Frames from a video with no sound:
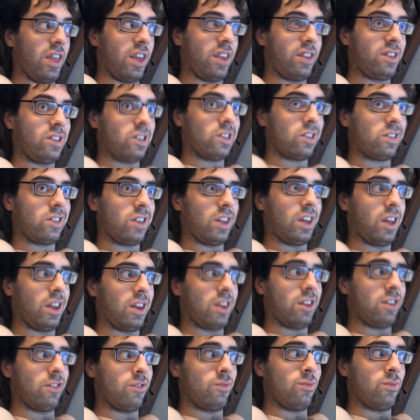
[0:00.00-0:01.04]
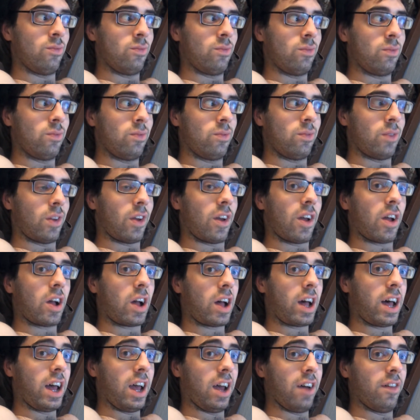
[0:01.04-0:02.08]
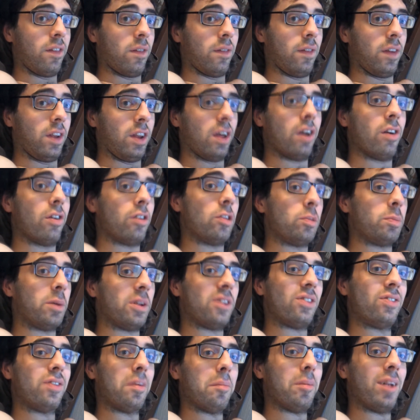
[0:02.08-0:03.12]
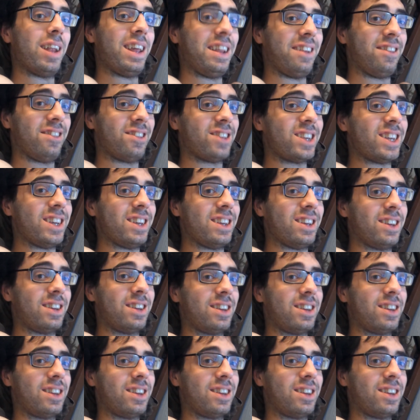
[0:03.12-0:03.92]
this just in. I have a video response from Lindsay.